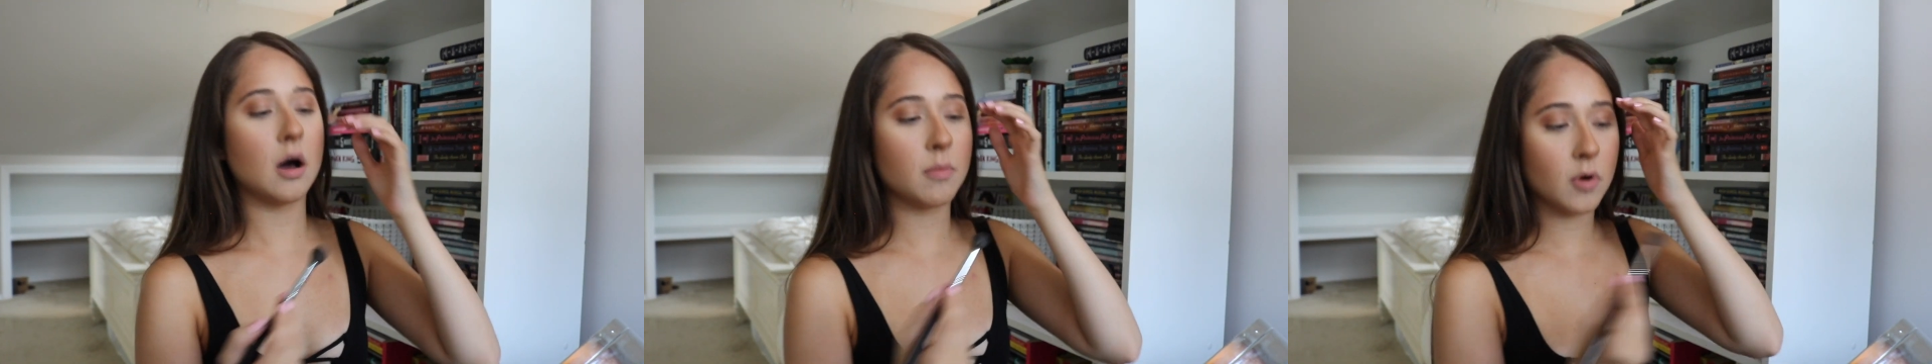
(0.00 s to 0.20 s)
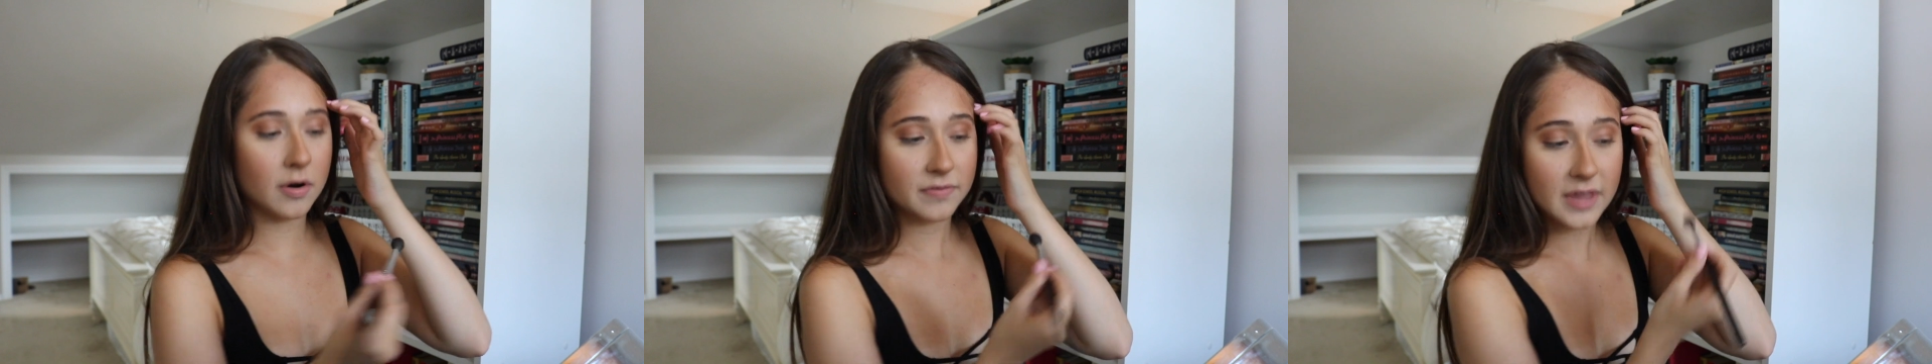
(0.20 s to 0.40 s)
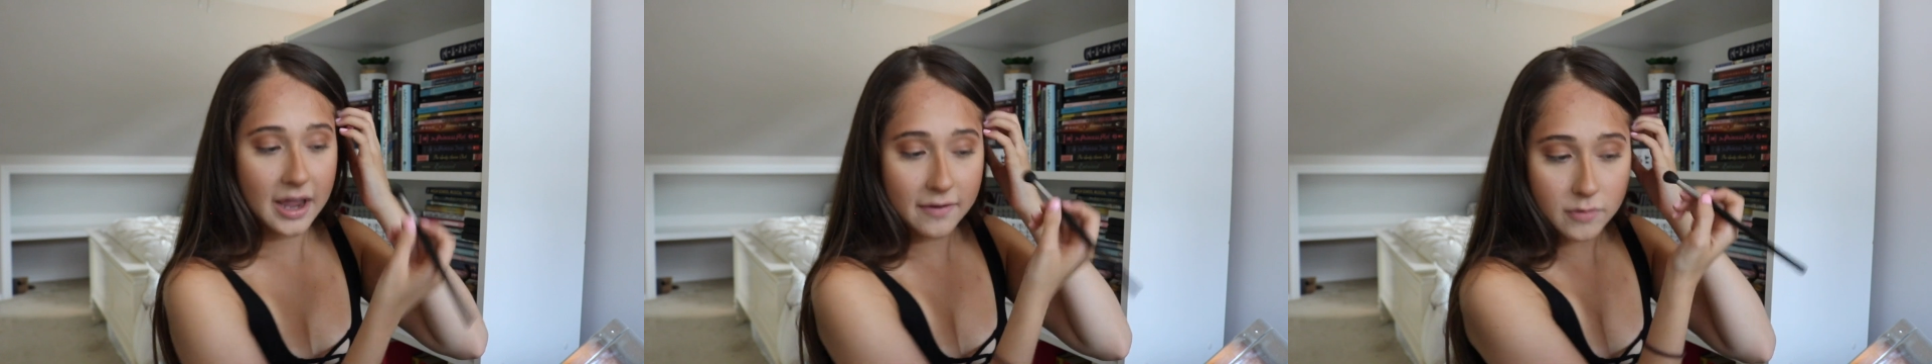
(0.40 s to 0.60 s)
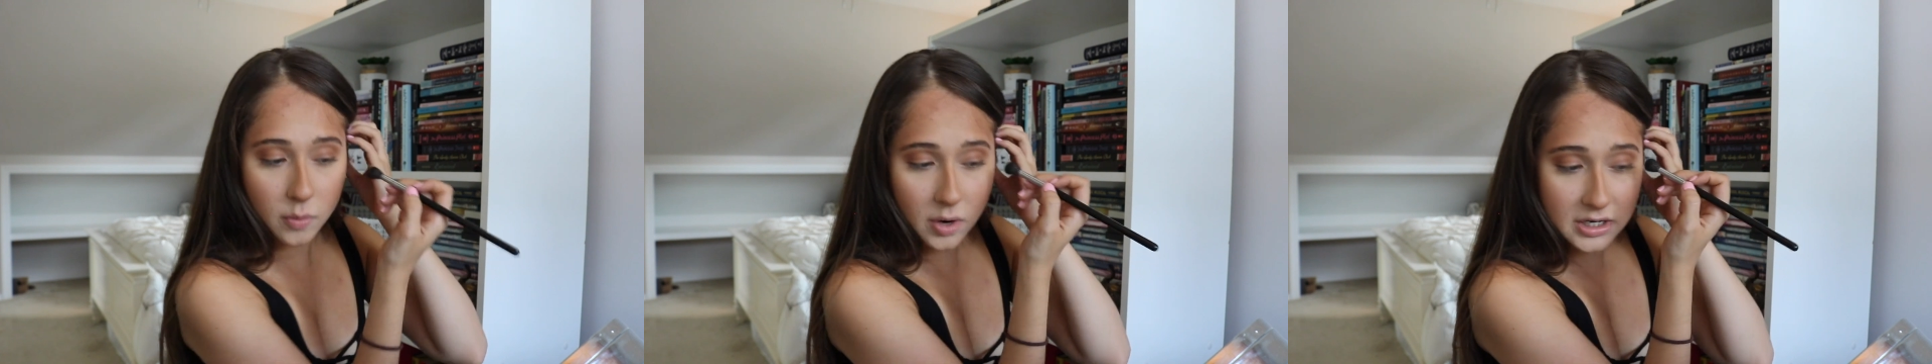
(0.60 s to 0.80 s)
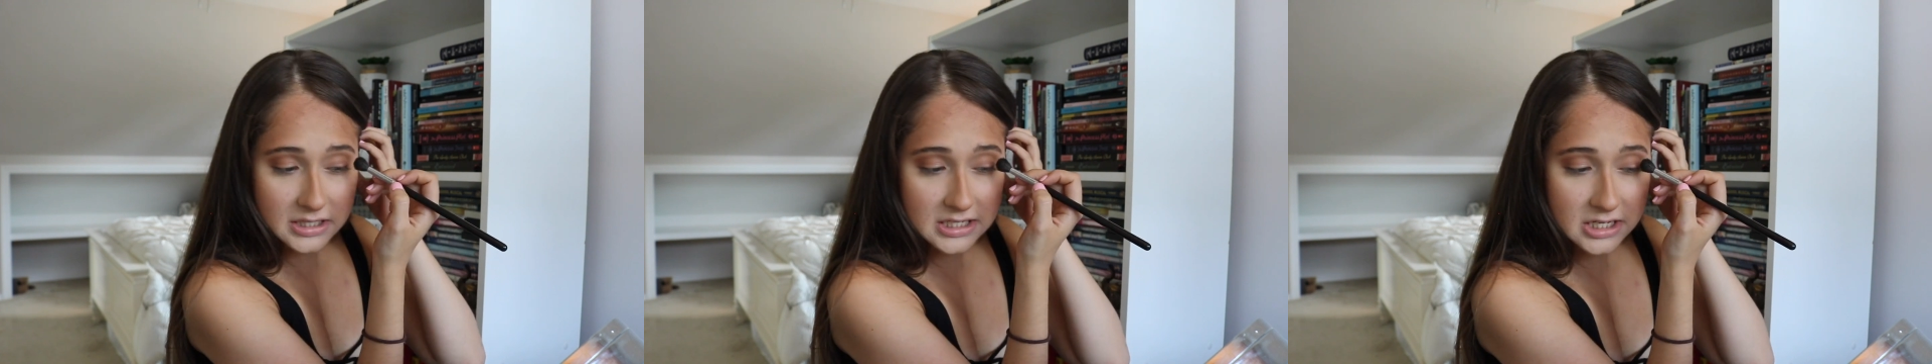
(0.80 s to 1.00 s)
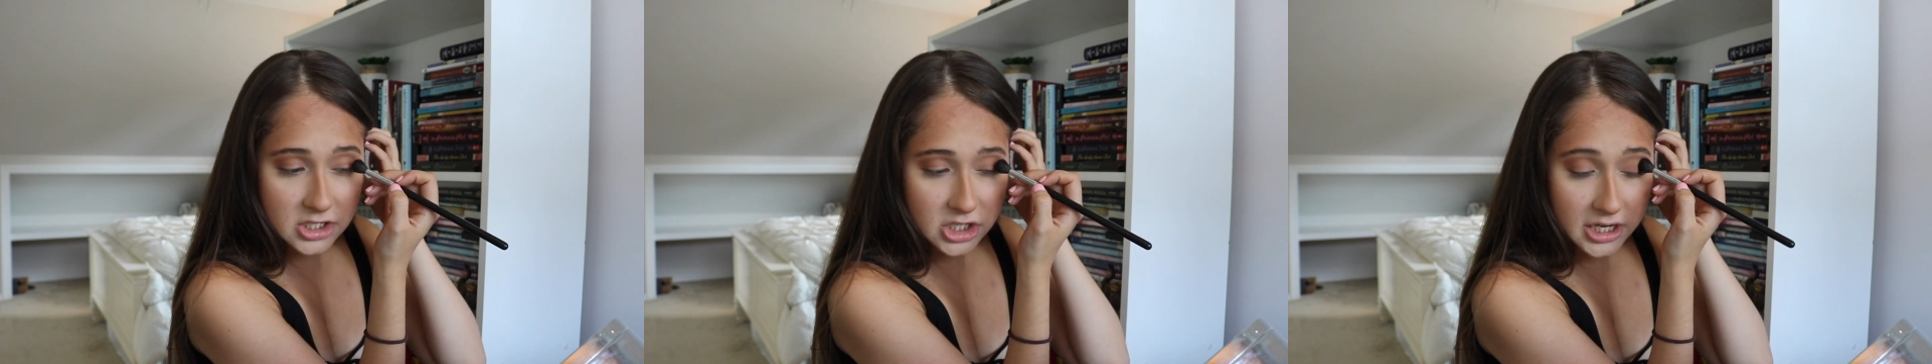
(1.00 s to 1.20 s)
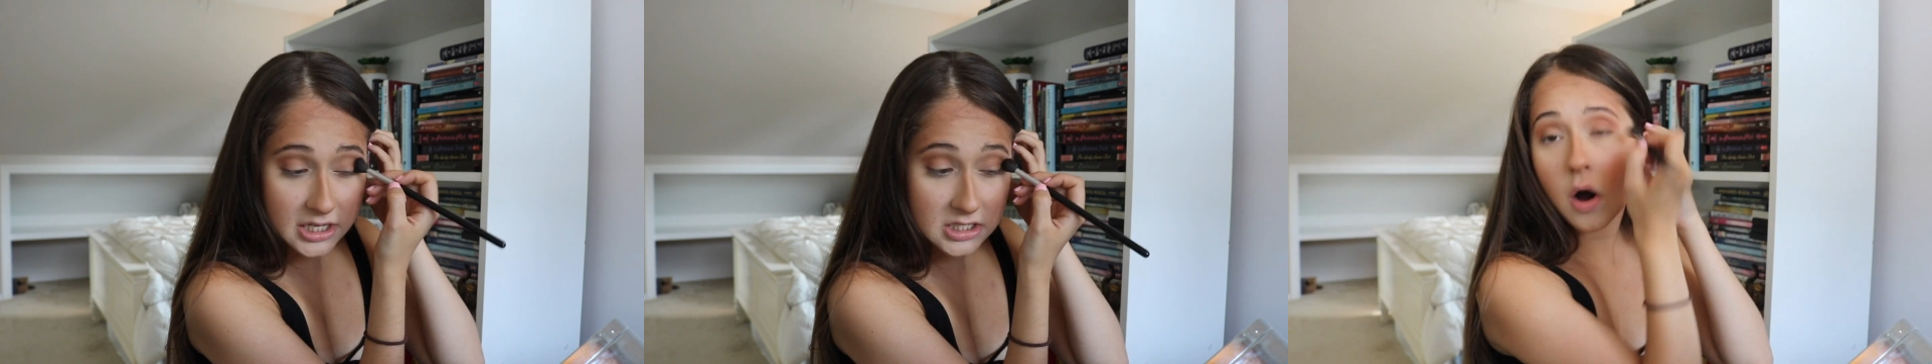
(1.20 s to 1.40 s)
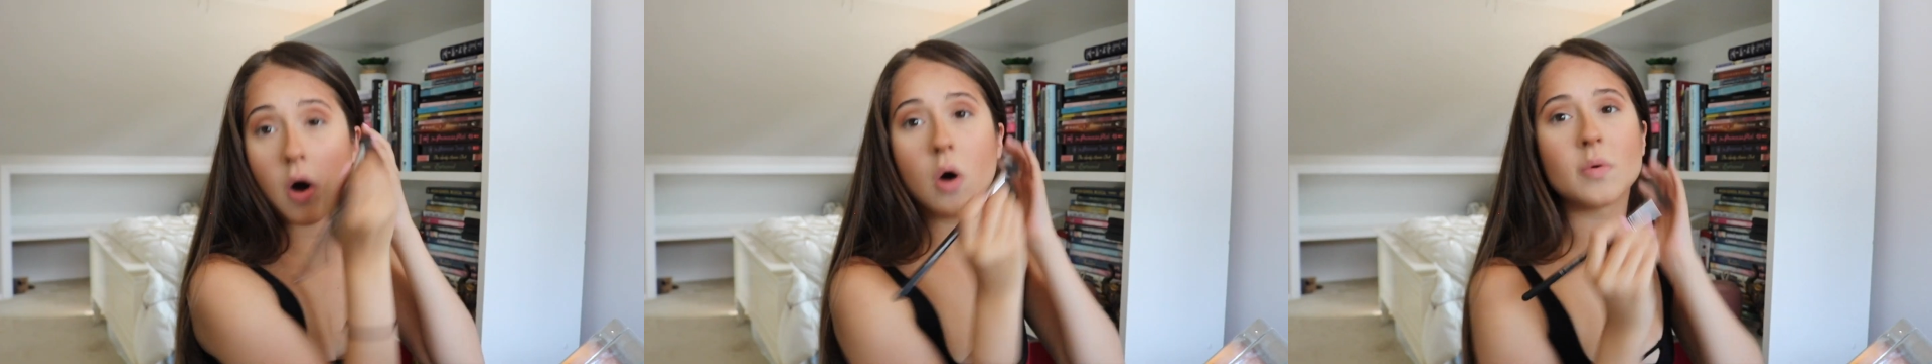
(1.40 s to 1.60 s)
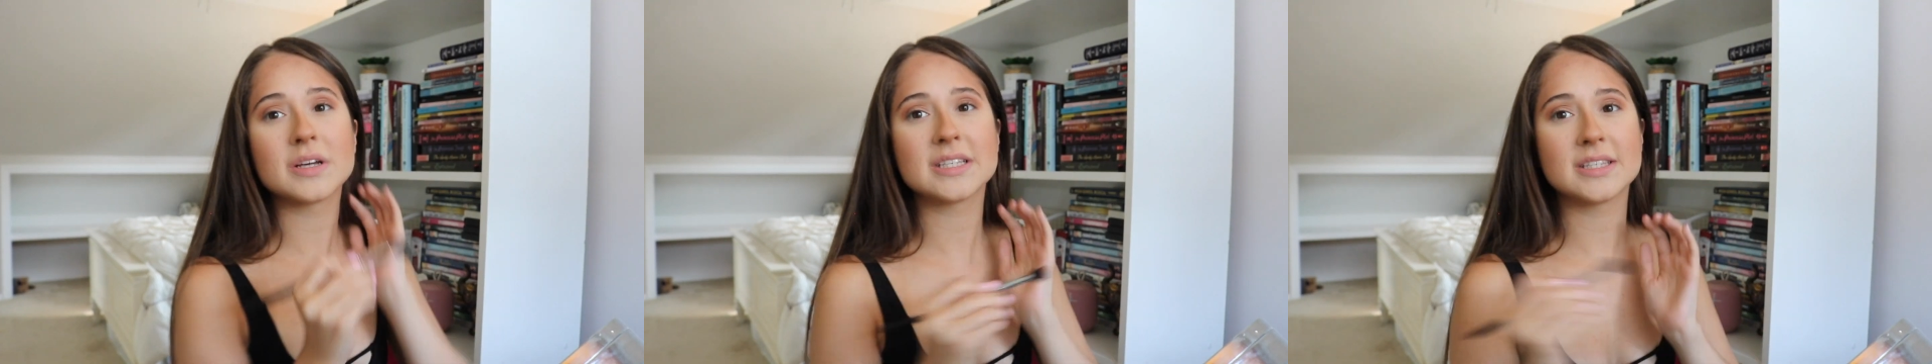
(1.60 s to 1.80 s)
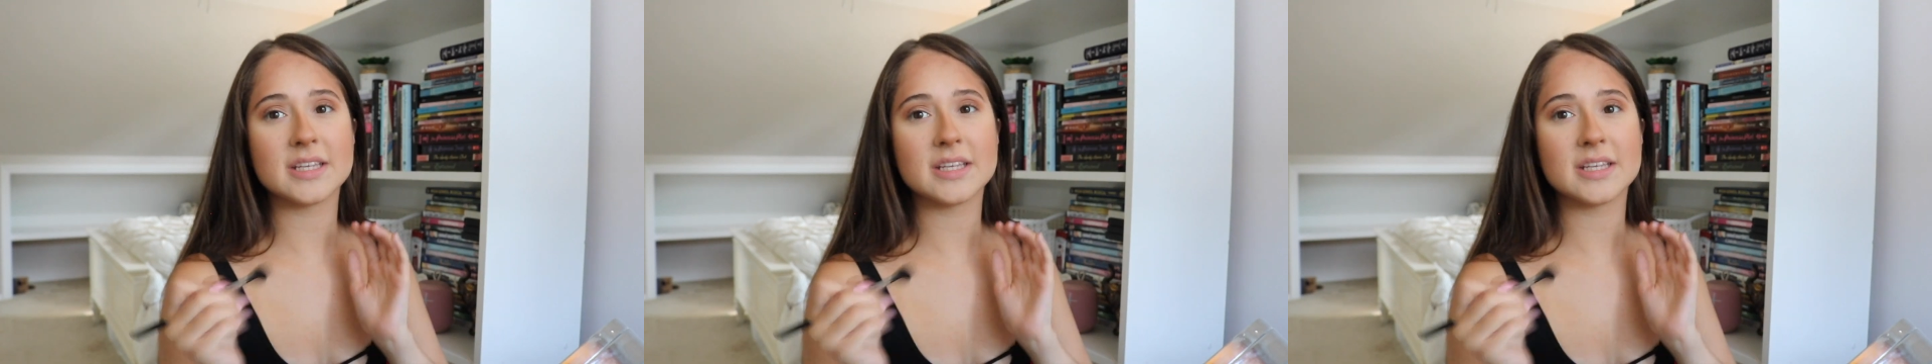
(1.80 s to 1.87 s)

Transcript: or if they ever want to teach it. Always